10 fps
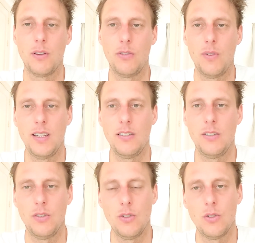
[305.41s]
between
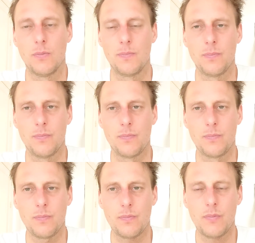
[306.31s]
you
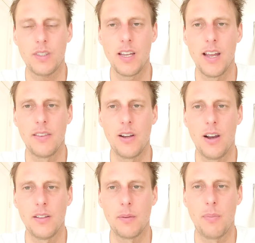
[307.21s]
and the
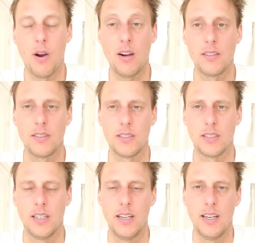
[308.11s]
other partner,